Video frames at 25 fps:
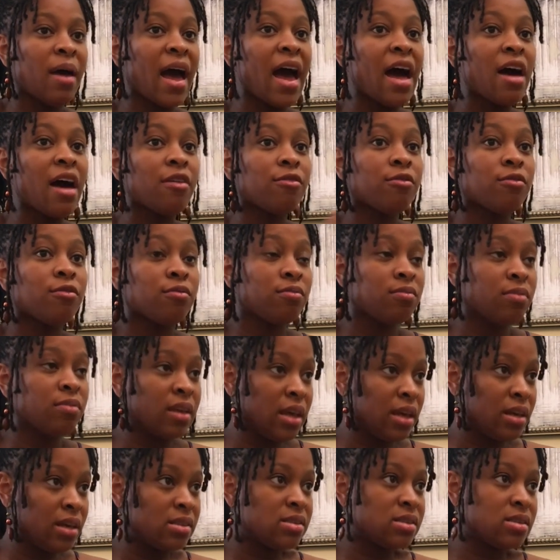have
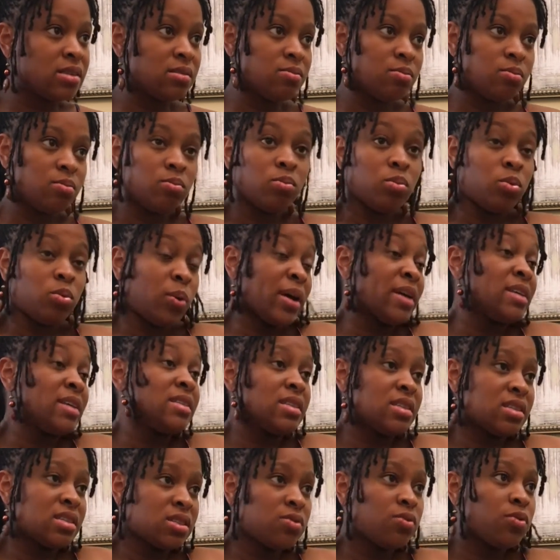these
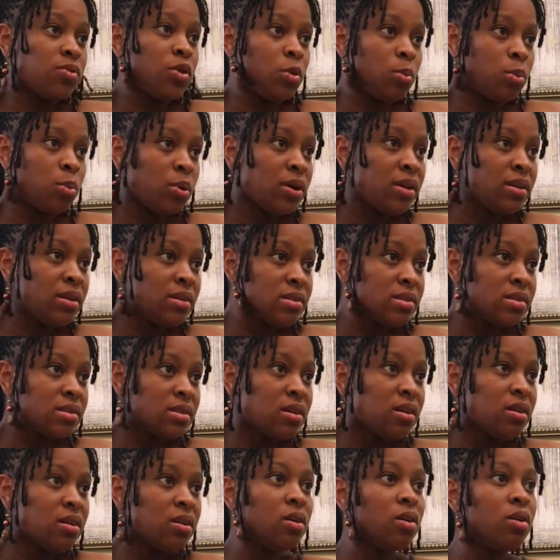racist viewpoints
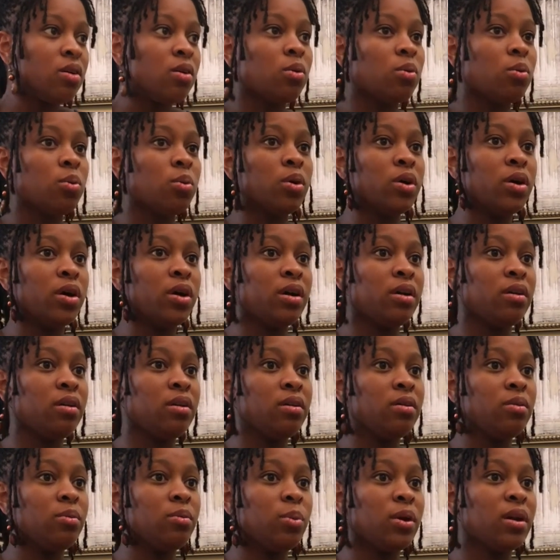
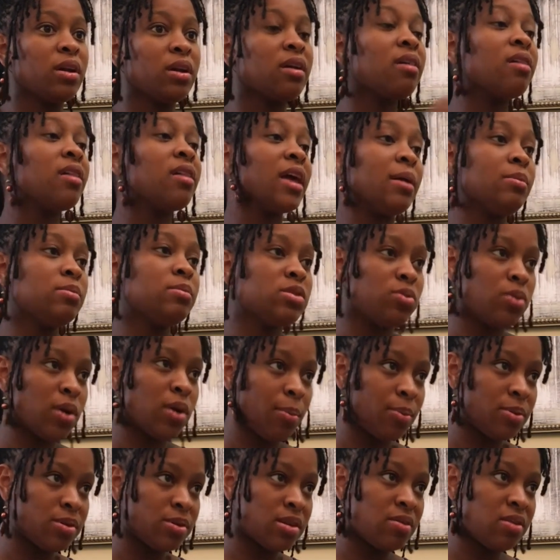would claim to
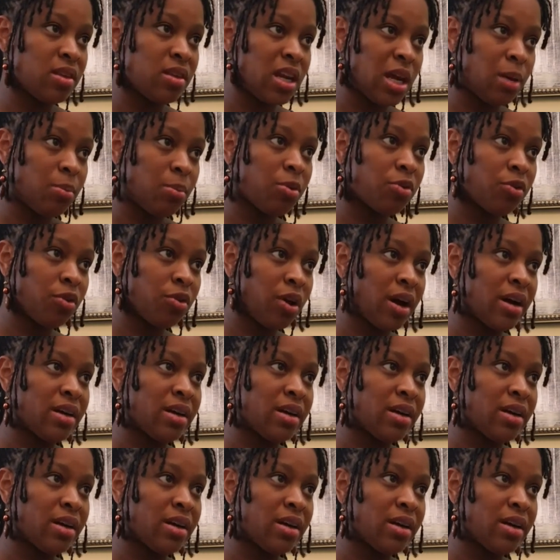represent the name of